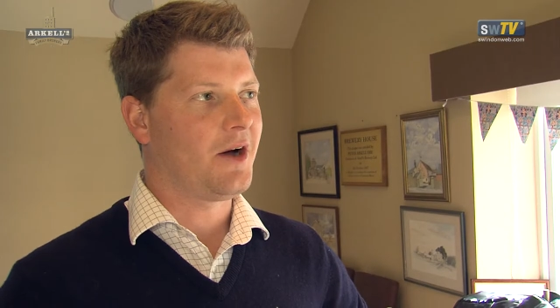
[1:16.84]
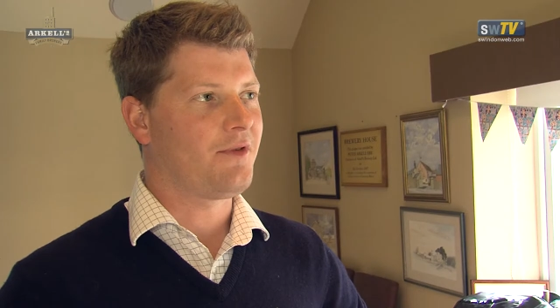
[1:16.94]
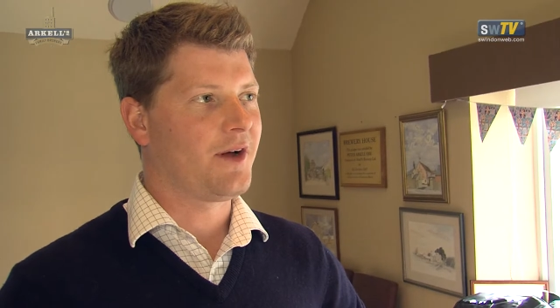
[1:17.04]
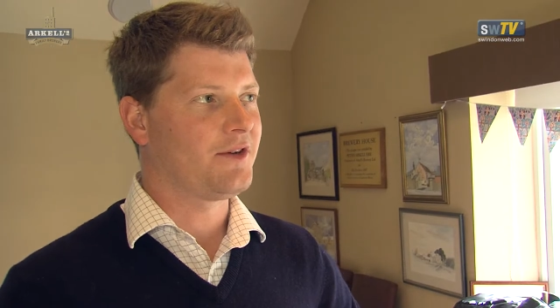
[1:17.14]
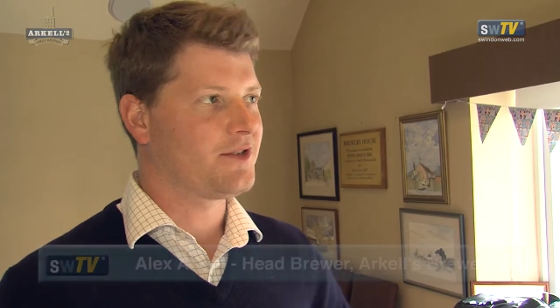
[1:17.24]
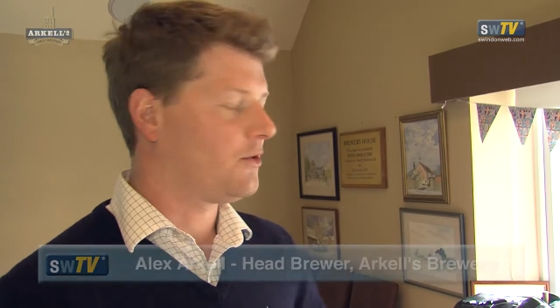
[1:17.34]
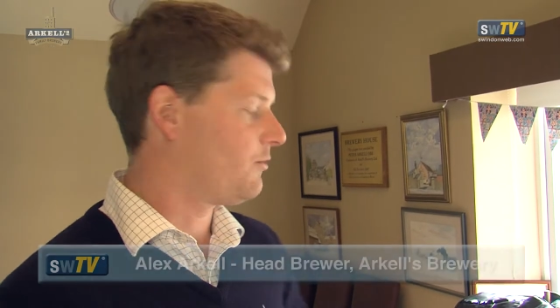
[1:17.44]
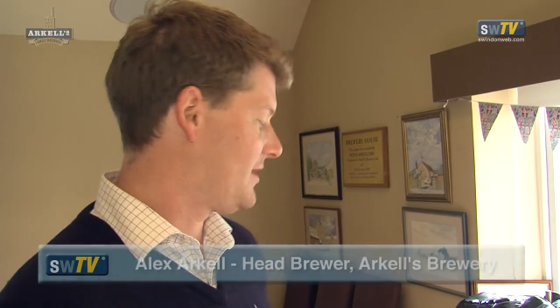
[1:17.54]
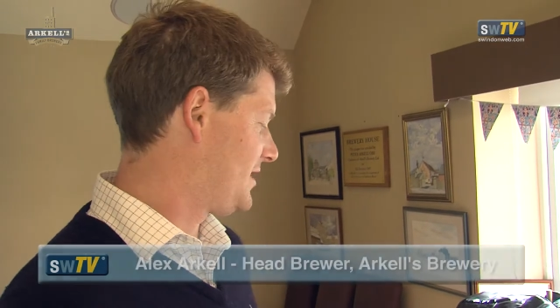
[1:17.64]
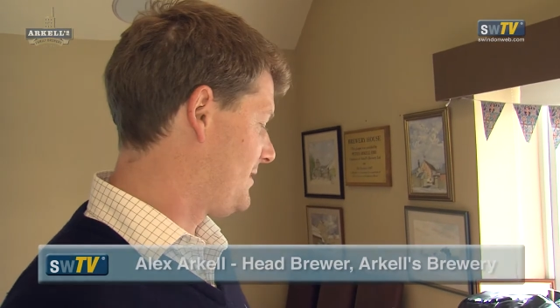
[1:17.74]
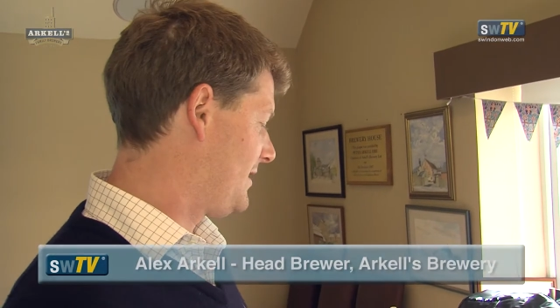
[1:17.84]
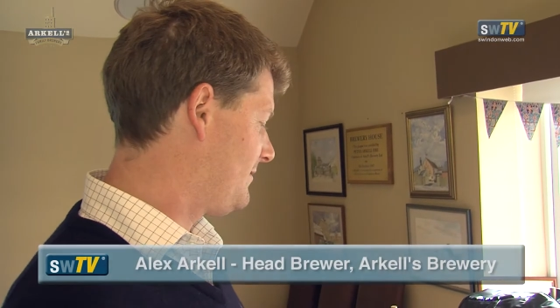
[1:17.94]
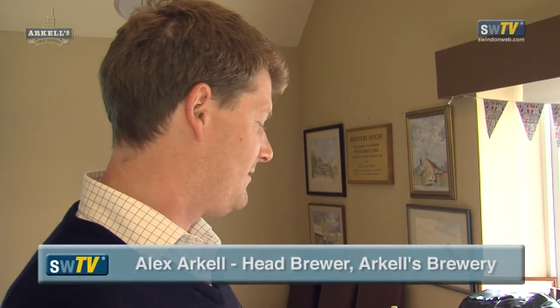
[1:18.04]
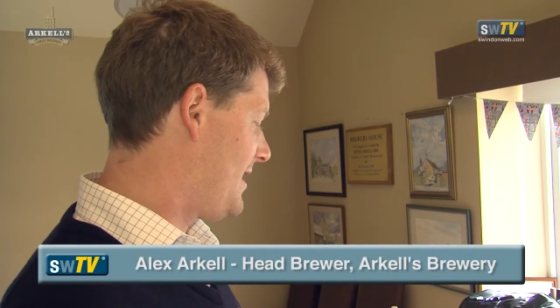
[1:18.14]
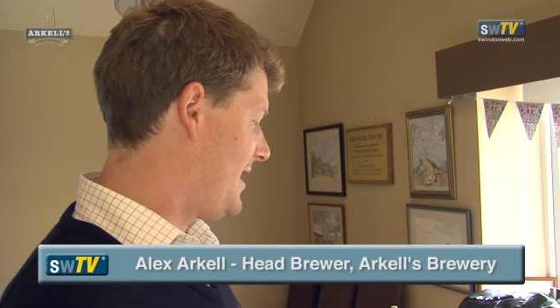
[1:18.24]
I found this old recipe,
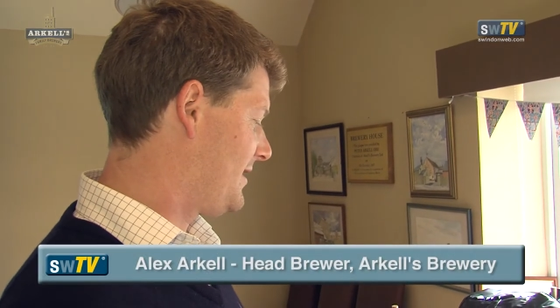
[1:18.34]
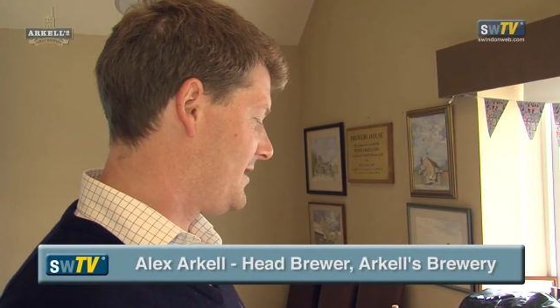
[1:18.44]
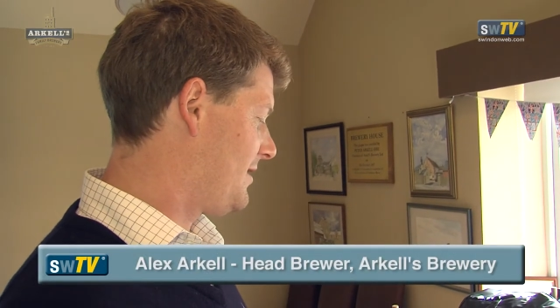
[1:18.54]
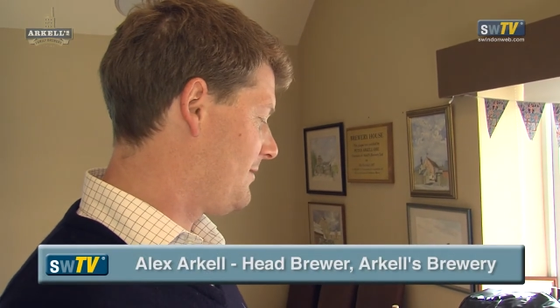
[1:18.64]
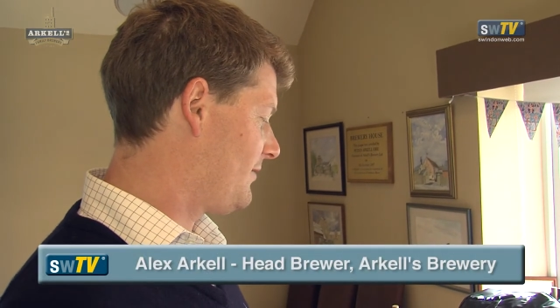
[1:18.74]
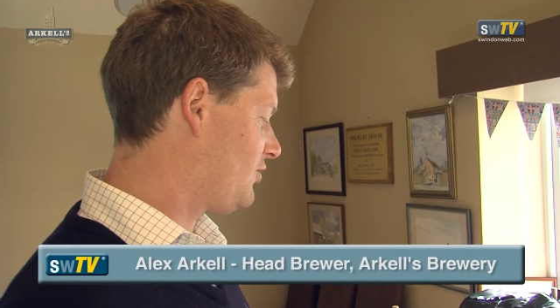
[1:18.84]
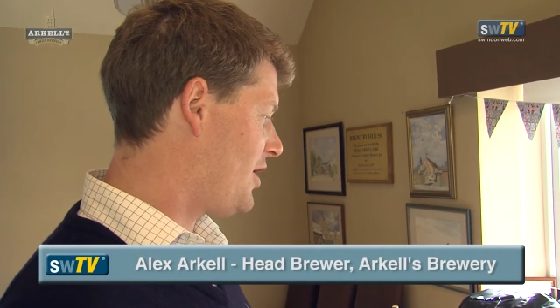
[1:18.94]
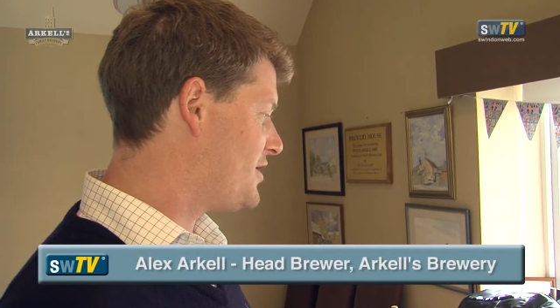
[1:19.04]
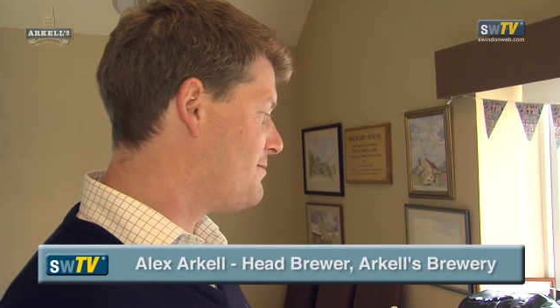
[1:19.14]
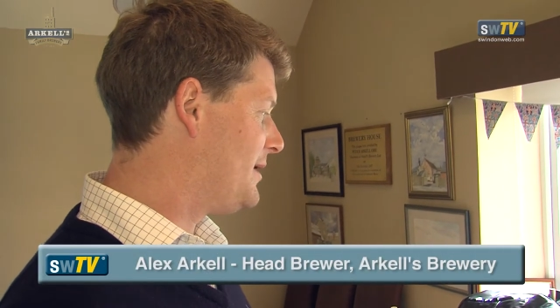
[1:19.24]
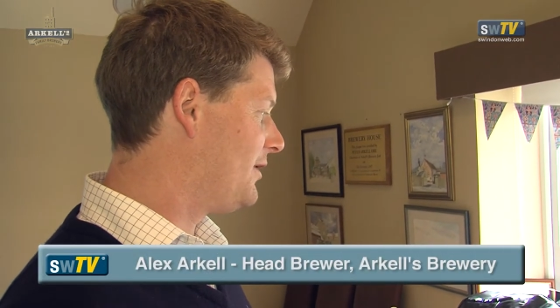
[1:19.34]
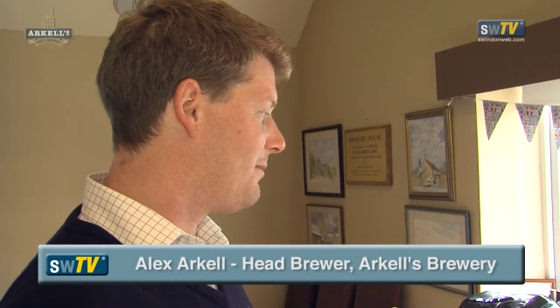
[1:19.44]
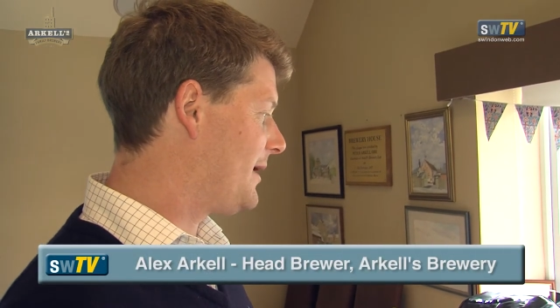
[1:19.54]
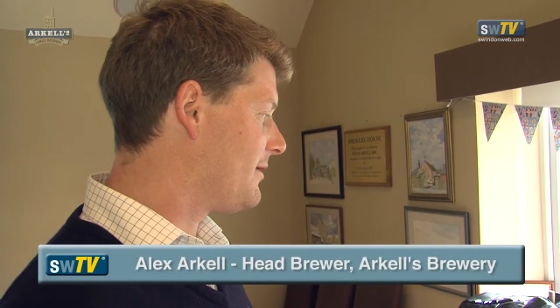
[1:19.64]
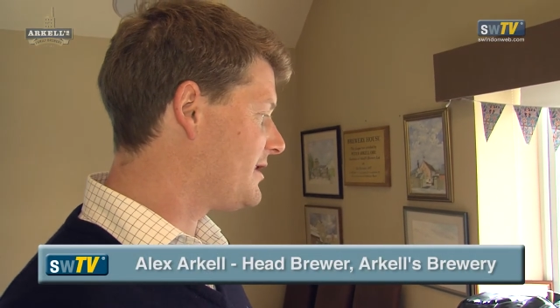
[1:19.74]
and um, I've tried to build a
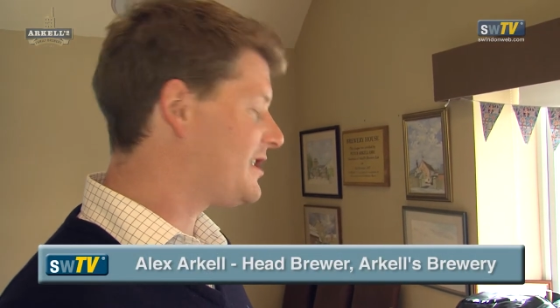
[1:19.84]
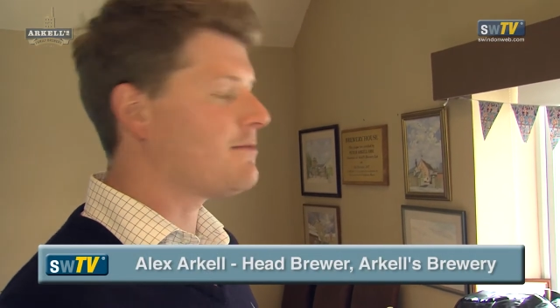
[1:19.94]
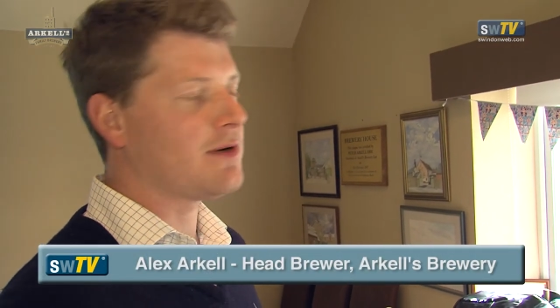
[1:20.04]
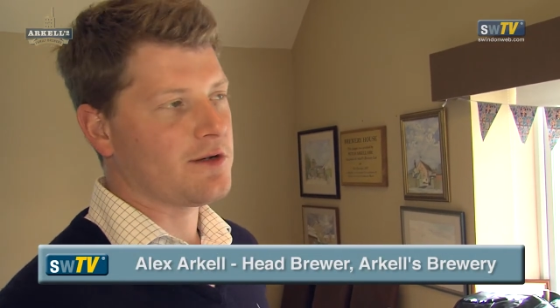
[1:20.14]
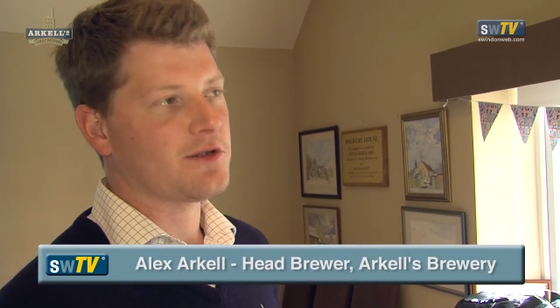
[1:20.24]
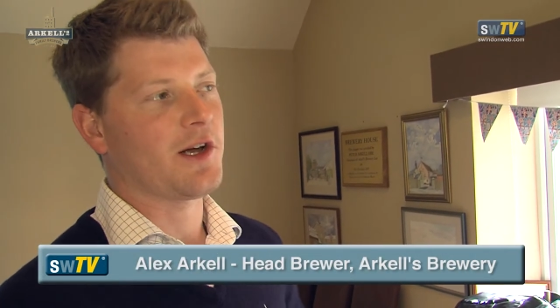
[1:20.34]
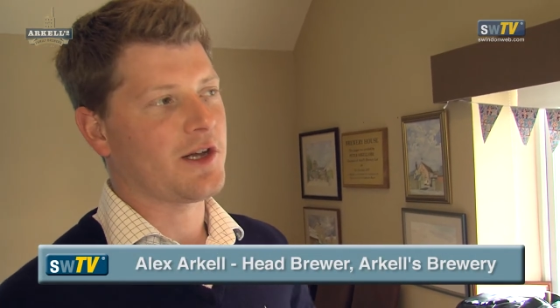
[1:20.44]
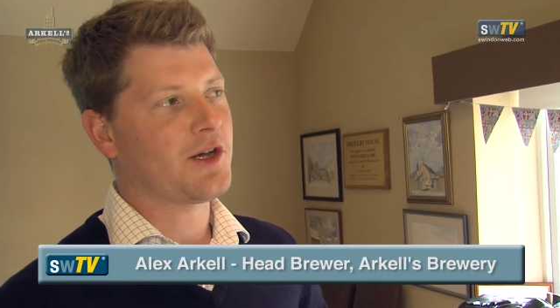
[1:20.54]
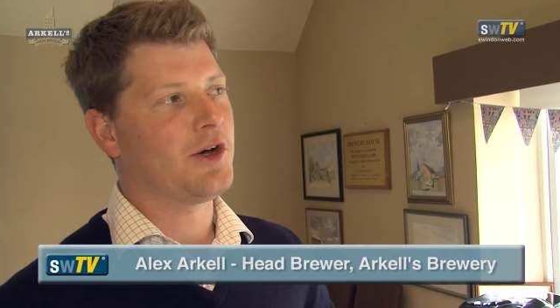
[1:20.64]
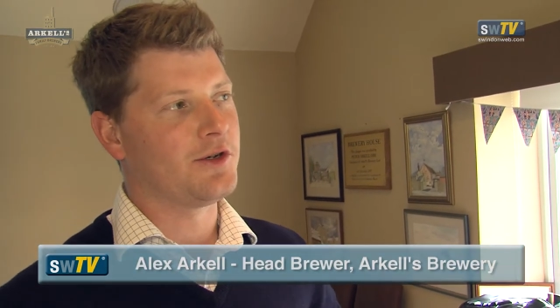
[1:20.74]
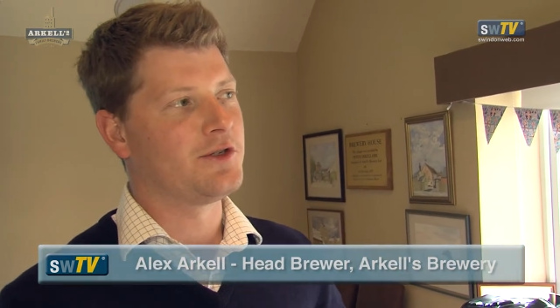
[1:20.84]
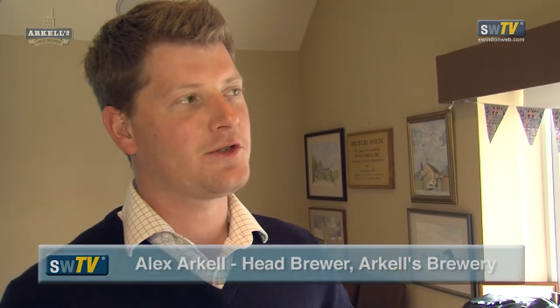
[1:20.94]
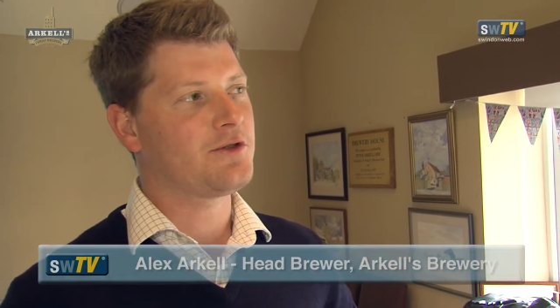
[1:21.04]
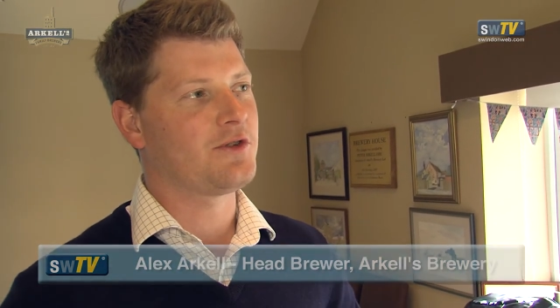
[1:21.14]
beer as similar as I could to